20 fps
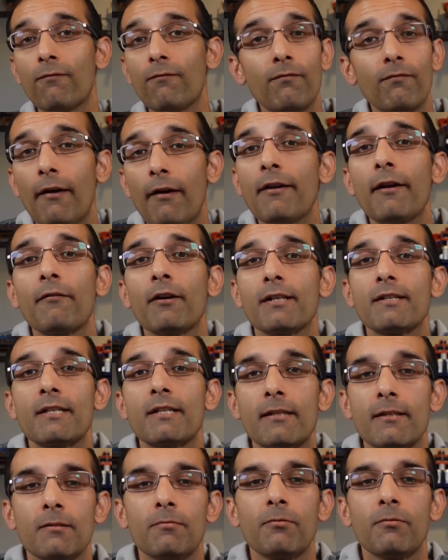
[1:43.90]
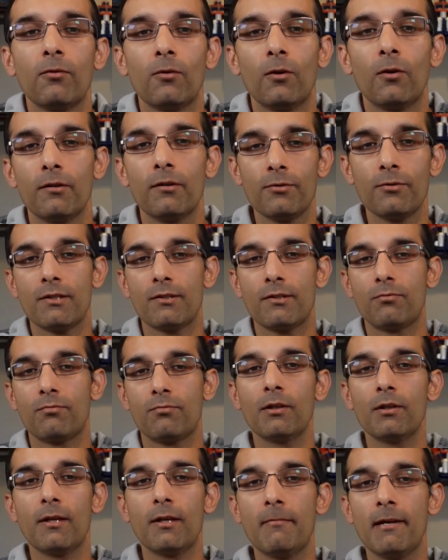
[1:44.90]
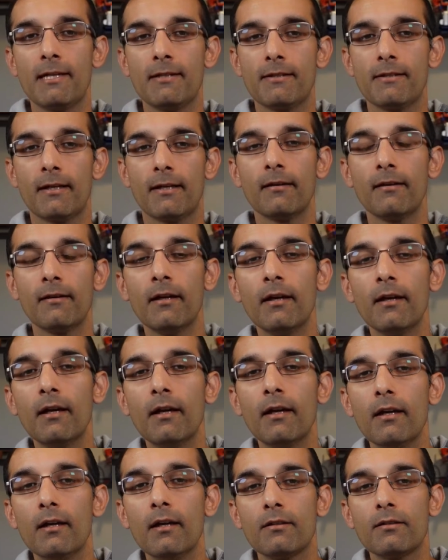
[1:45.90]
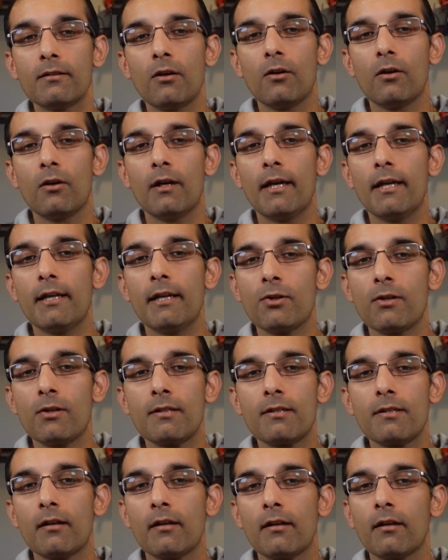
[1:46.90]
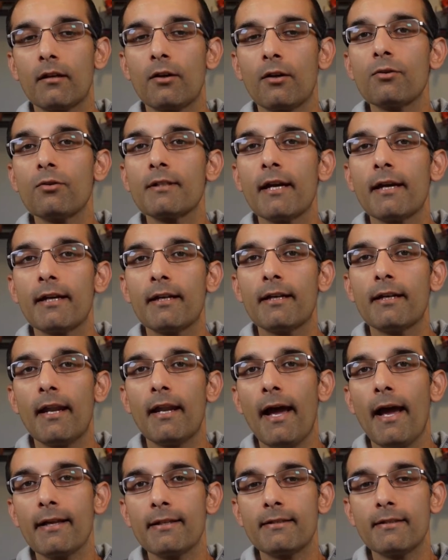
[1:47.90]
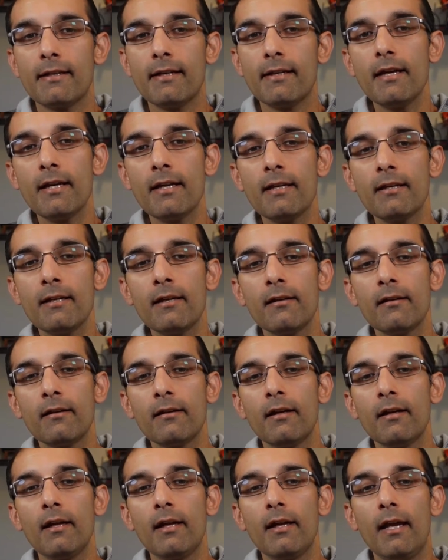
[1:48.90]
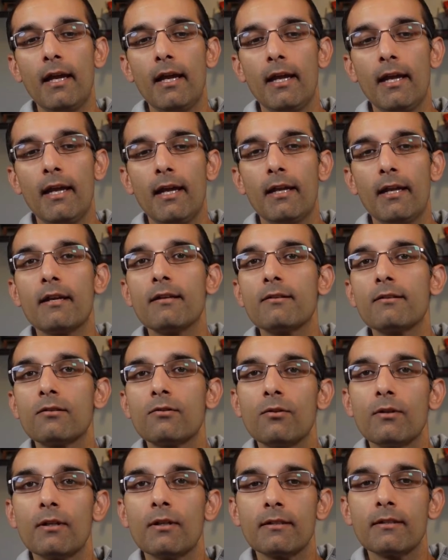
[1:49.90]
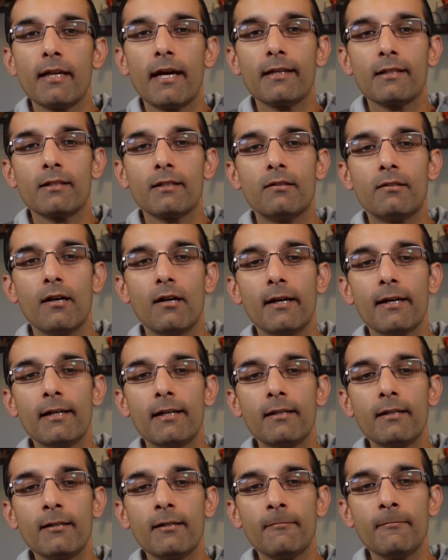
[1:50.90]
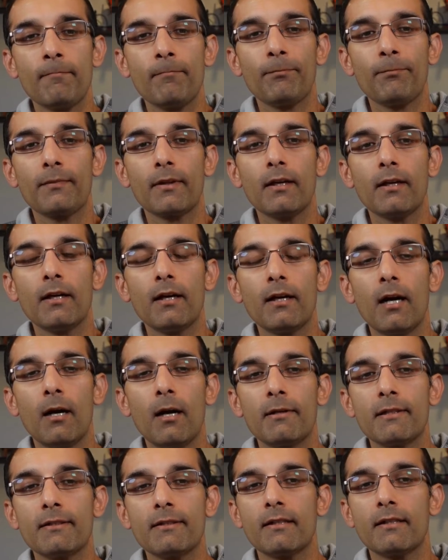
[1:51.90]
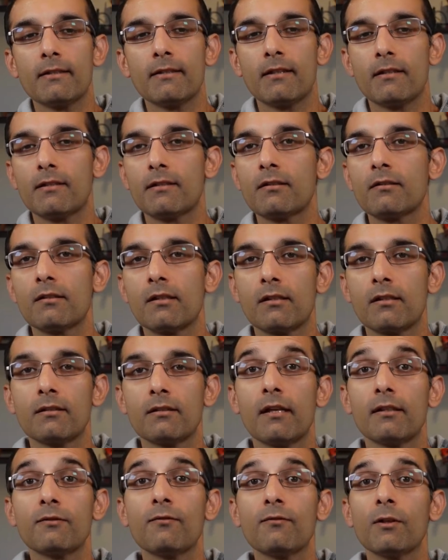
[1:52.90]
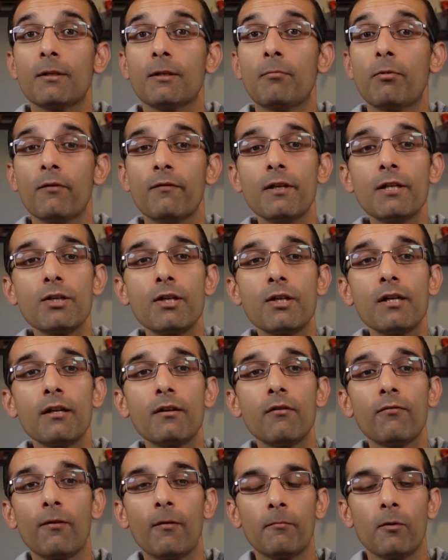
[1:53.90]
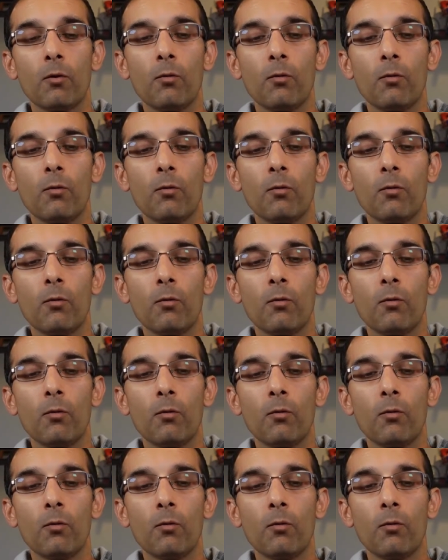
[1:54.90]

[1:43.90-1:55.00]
I've never seen this before, which is really amazing. So it just goes ahead and adds it in. And as soon as that's done, um, it says it's successfully provisioned from the